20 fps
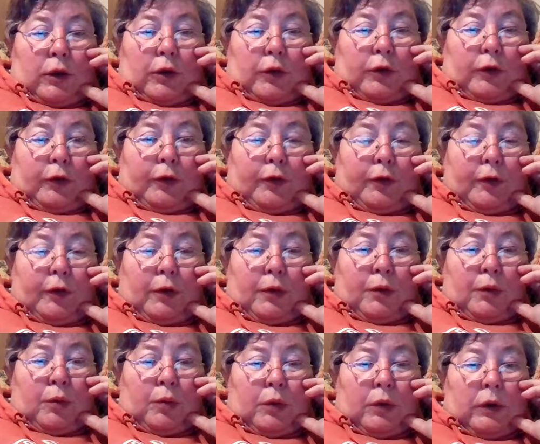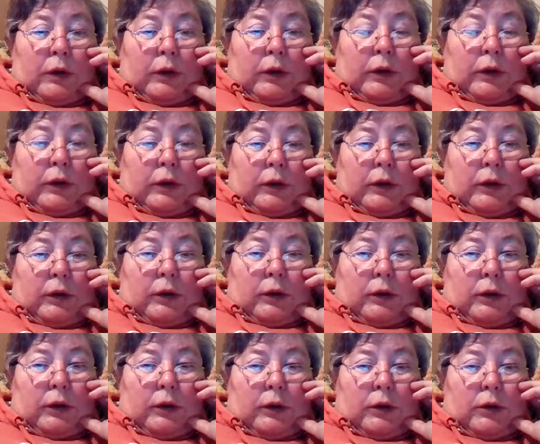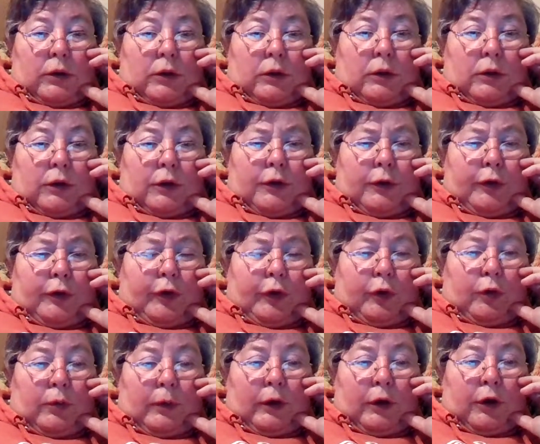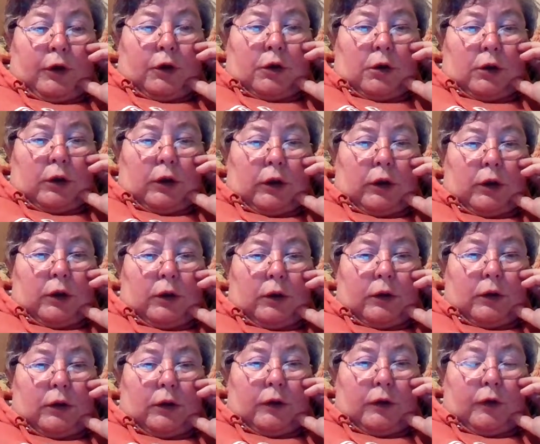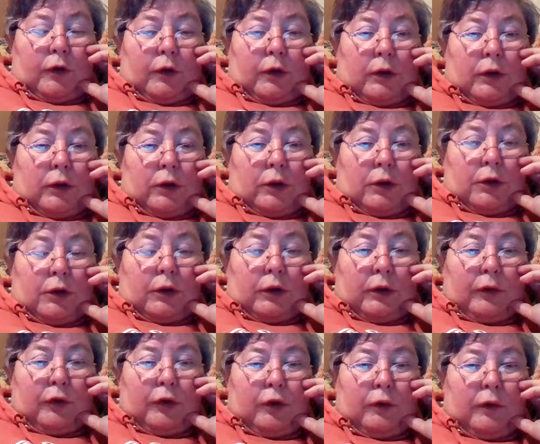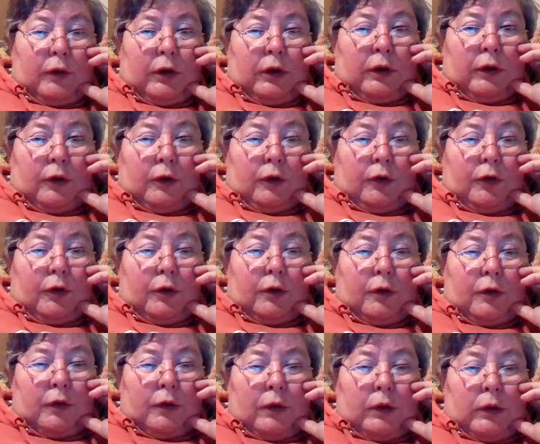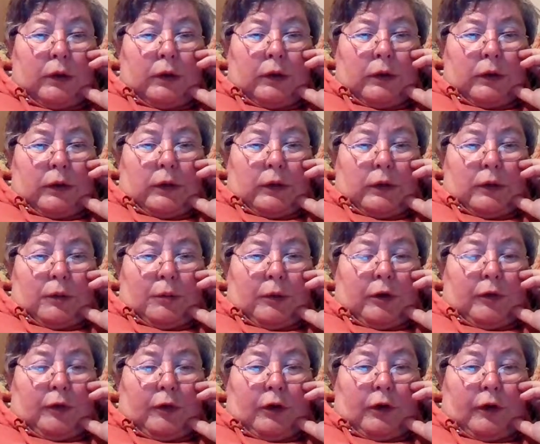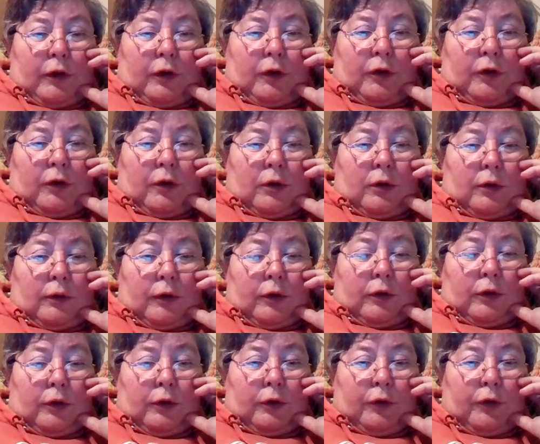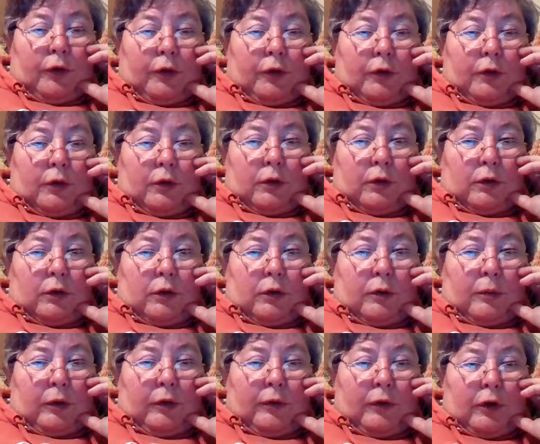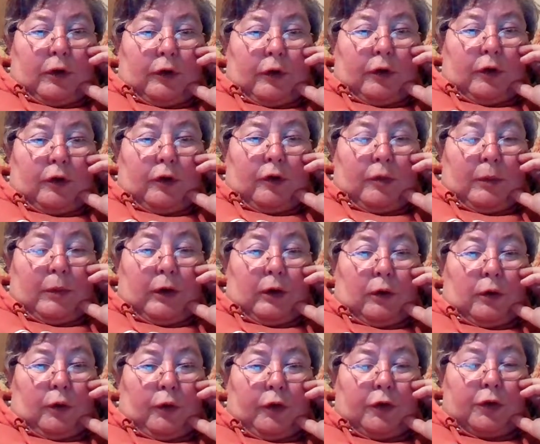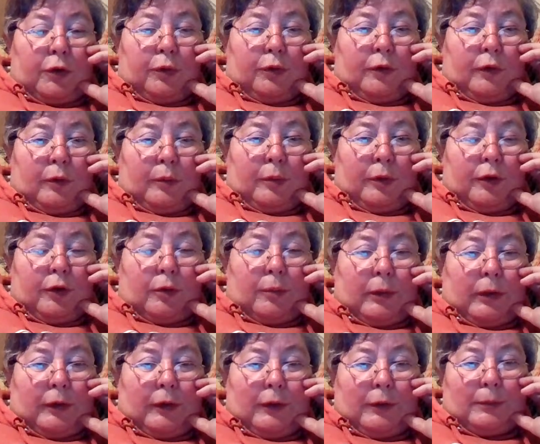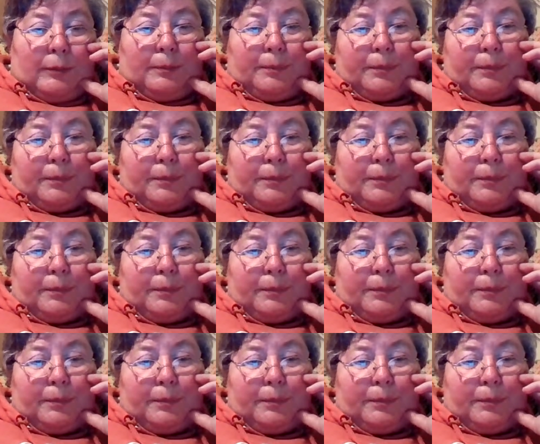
So she used to talk about a trunk of souvenirs that my father had, of hers, that my father had somehow lost. She was very bitter about it.